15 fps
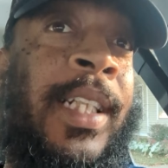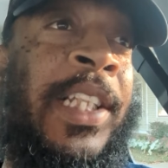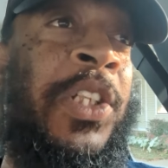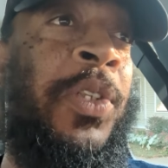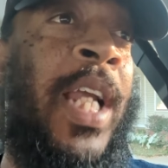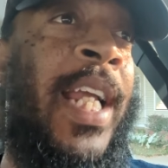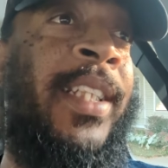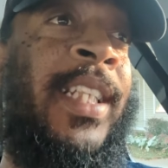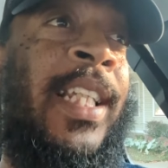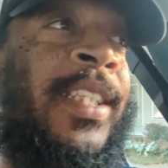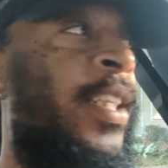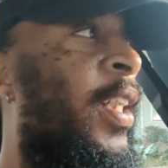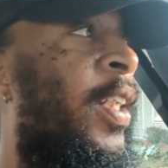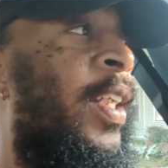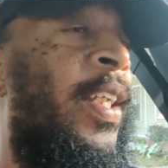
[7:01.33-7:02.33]
that you can't
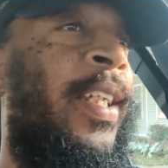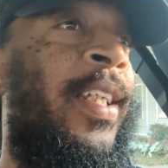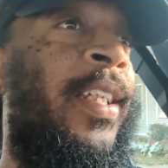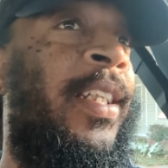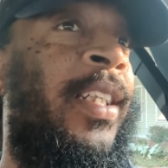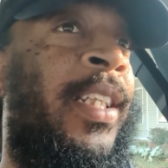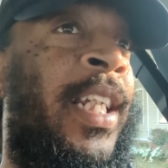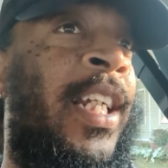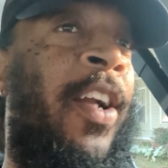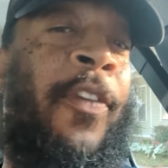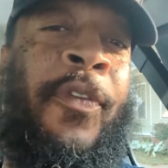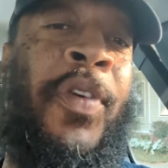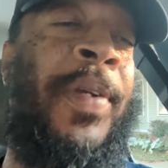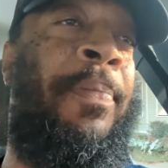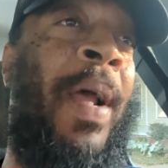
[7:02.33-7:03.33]
just get a
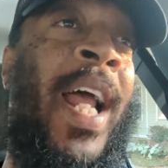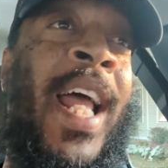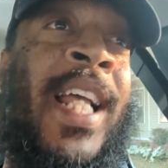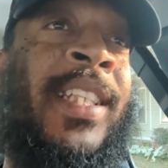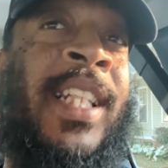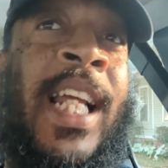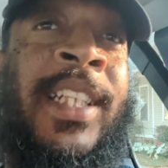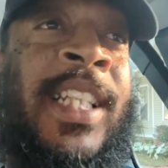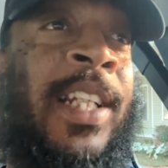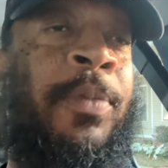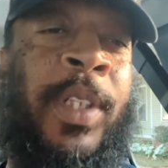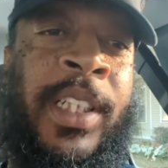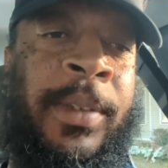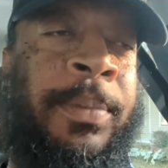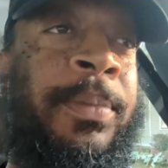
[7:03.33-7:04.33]
free pass like that
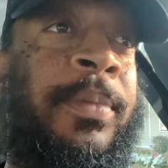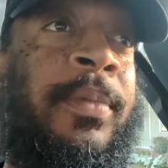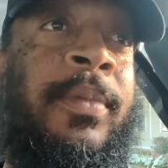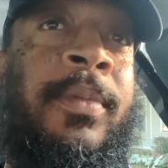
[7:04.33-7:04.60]
with him.